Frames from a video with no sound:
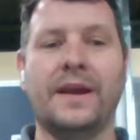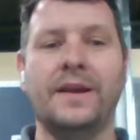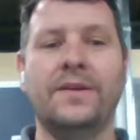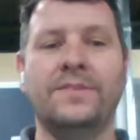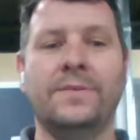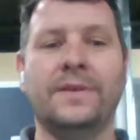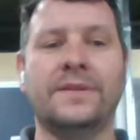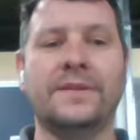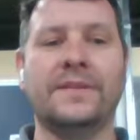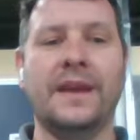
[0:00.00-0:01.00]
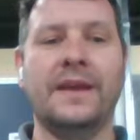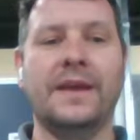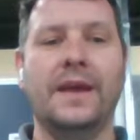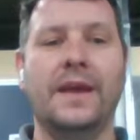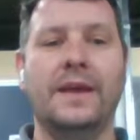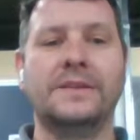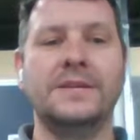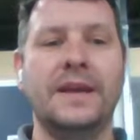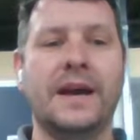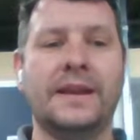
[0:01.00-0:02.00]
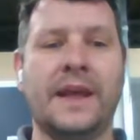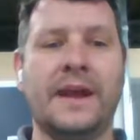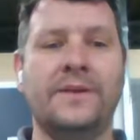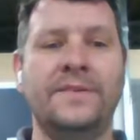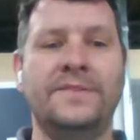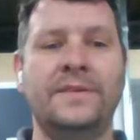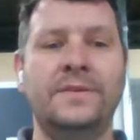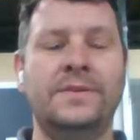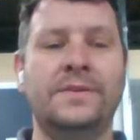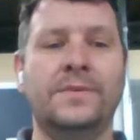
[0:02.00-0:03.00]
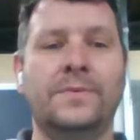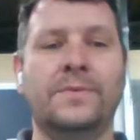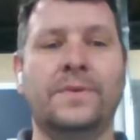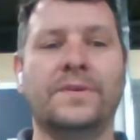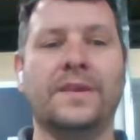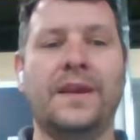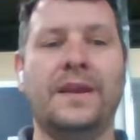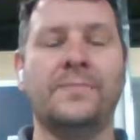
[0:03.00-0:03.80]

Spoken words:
I also wanted to thank Tiana Harrison, who was an